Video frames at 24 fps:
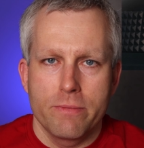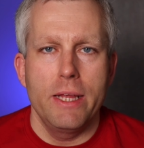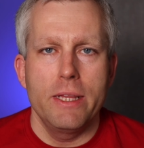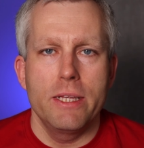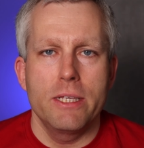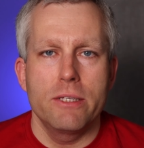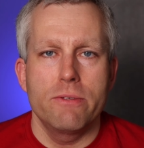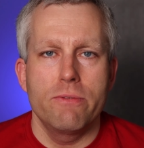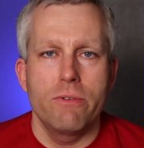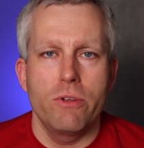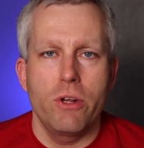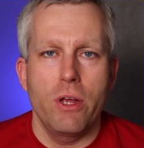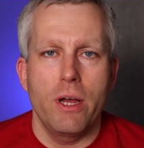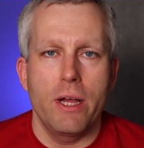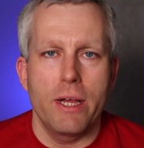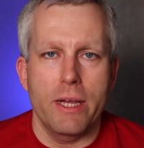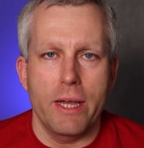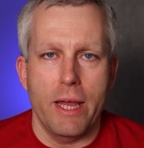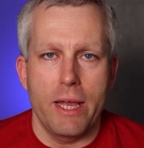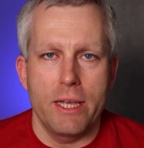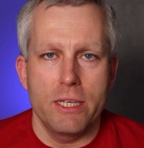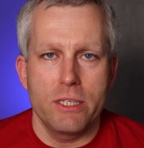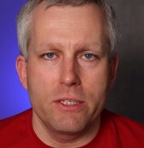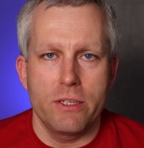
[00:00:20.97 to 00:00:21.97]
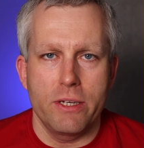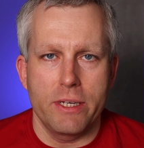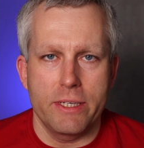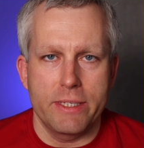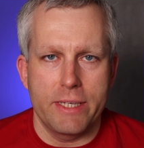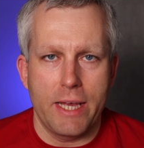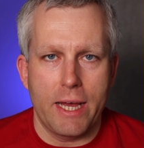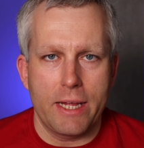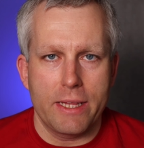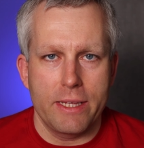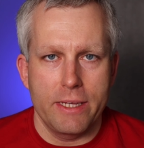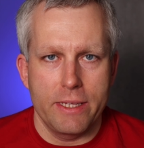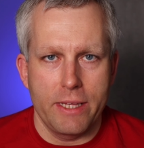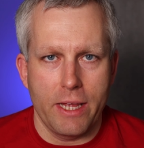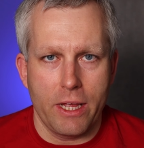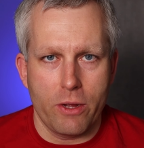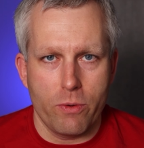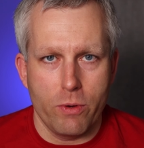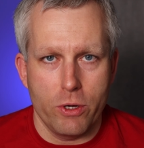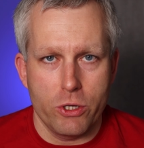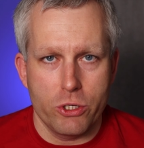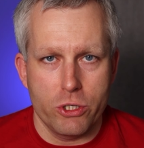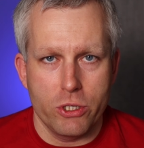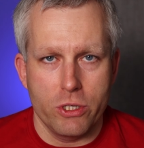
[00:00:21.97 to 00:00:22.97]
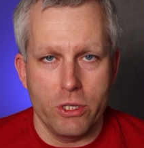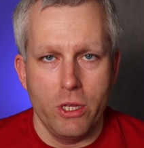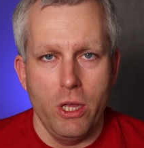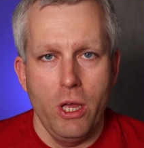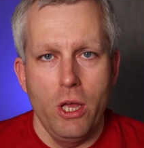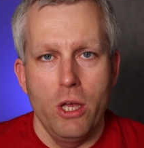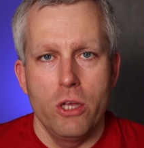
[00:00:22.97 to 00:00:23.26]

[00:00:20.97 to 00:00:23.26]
In this video, I'll answer exactly that question.